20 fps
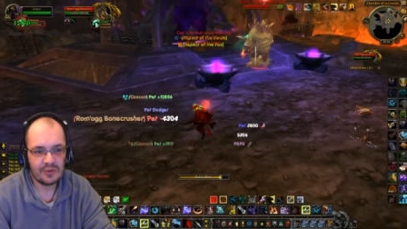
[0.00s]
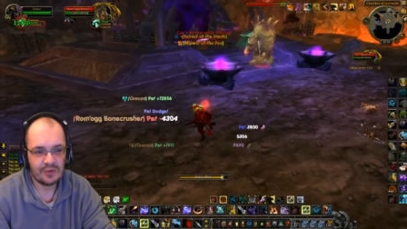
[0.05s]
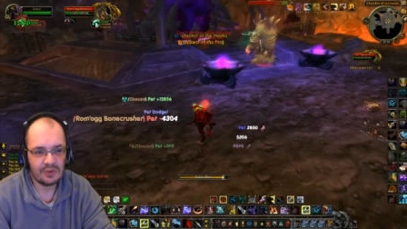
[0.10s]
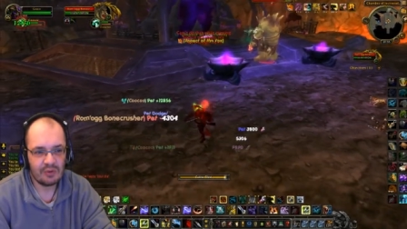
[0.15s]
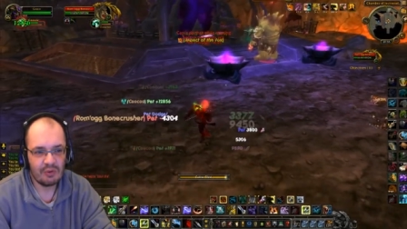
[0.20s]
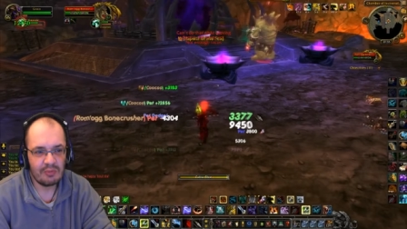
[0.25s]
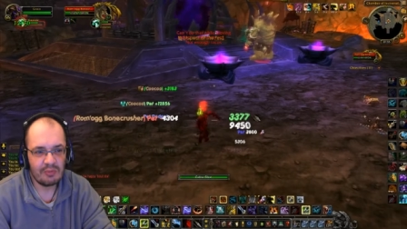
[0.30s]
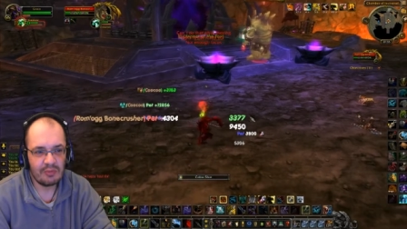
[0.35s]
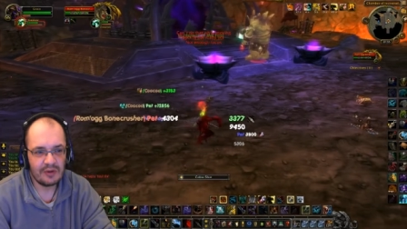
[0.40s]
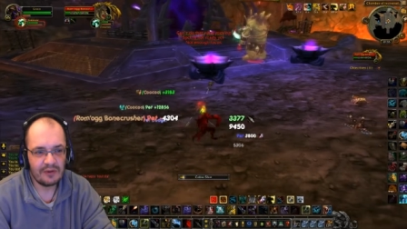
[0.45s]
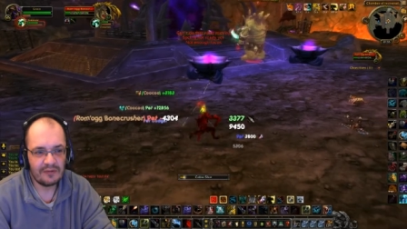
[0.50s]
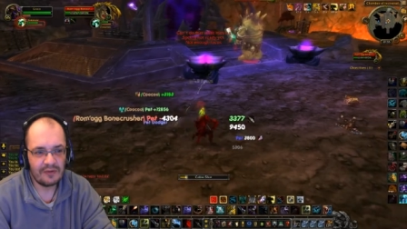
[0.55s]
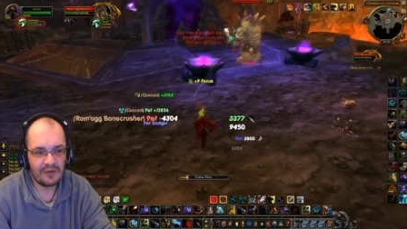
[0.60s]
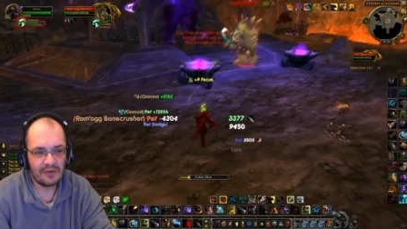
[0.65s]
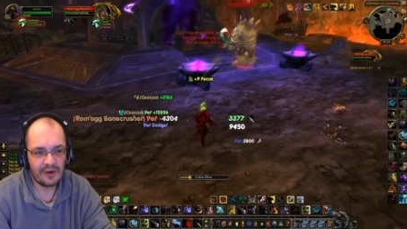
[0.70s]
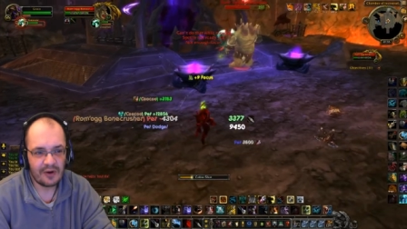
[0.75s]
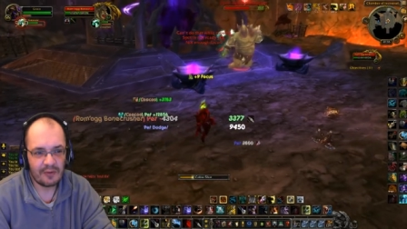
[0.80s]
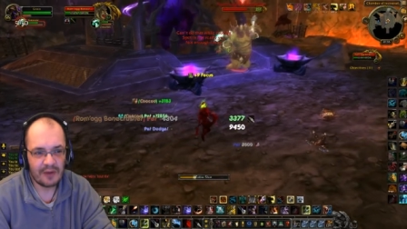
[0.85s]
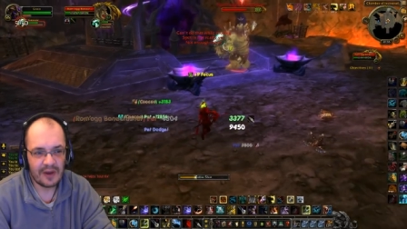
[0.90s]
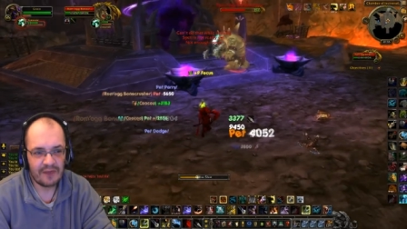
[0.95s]
because we're
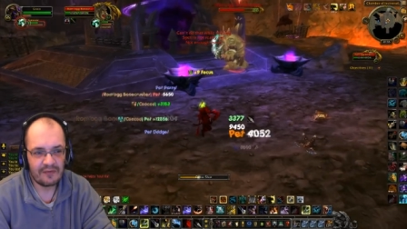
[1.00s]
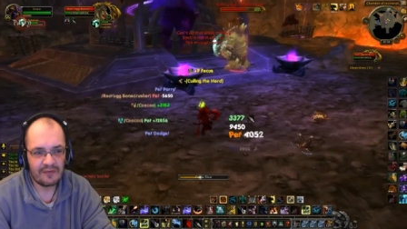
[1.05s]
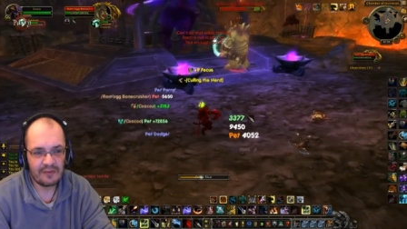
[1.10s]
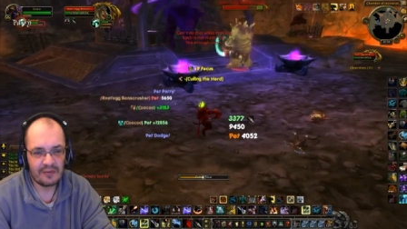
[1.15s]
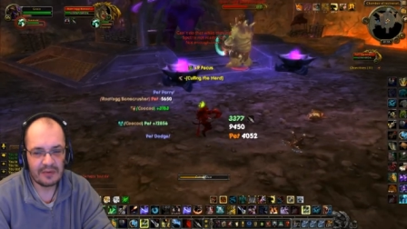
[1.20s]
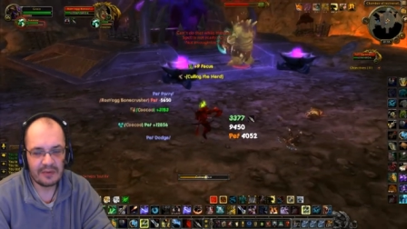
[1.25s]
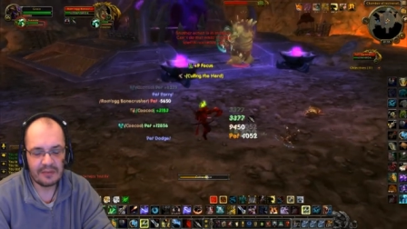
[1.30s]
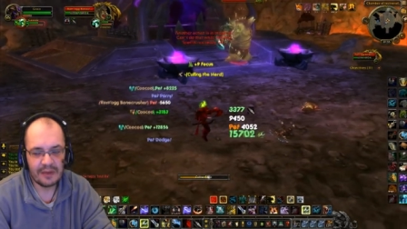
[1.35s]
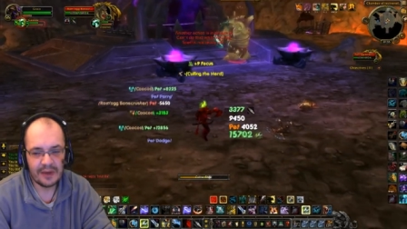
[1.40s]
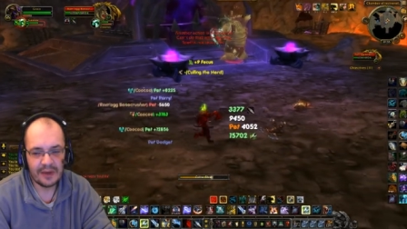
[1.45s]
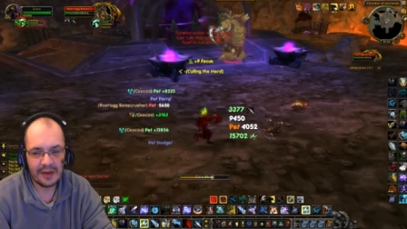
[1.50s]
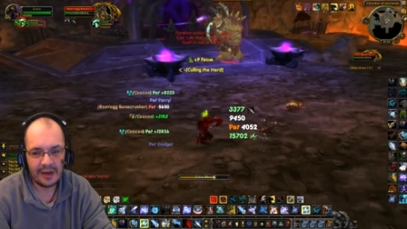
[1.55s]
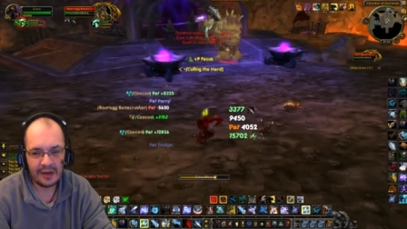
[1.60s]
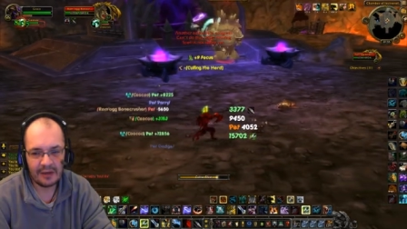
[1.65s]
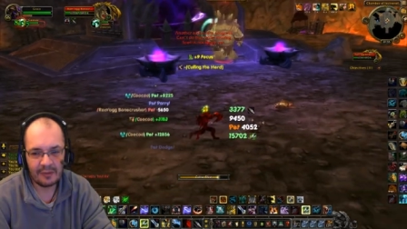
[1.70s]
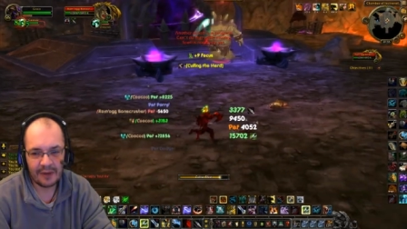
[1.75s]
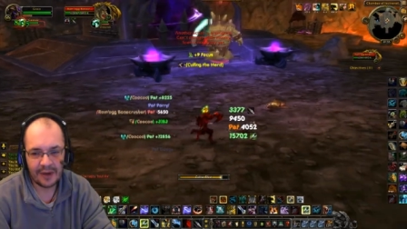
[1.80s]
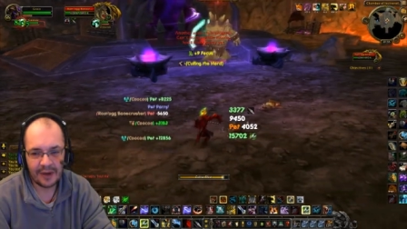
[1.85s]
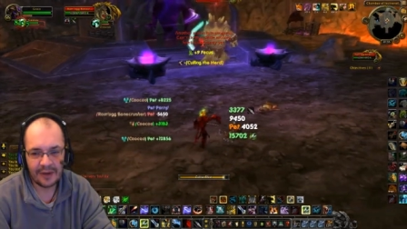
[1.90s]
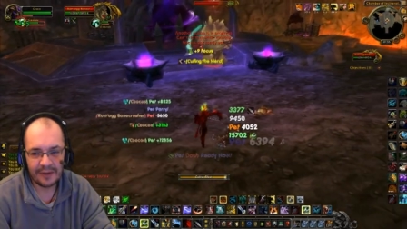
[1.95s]
normally far away from him
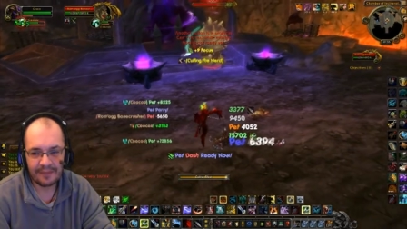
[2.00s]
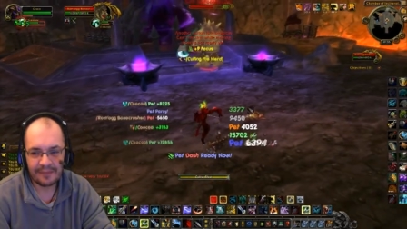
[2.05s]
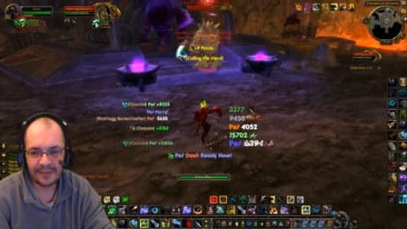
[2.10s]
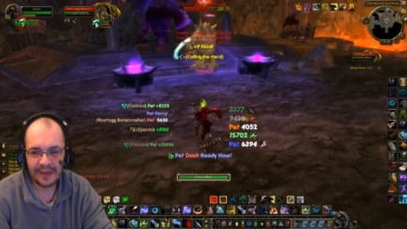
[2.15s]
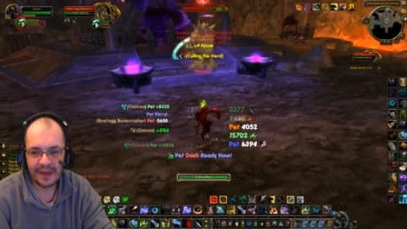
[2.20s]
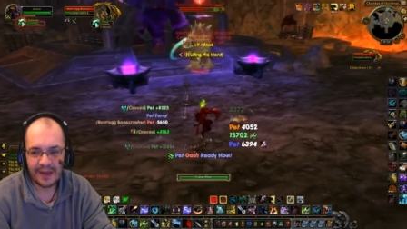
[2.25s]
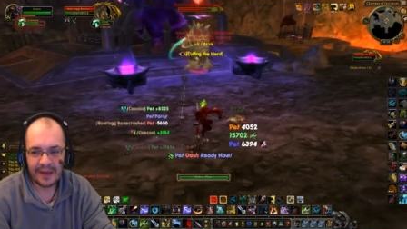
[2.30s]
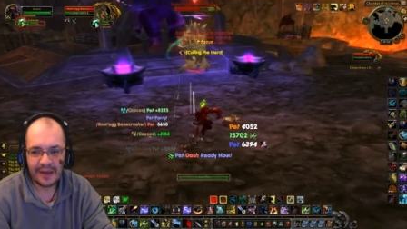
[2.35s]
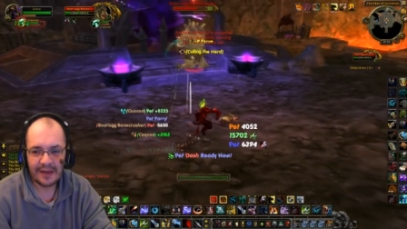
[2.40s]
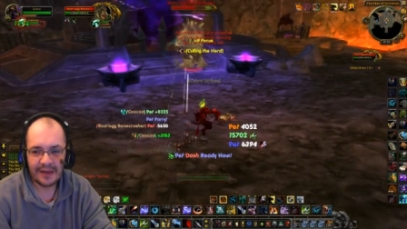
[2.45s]
anyway.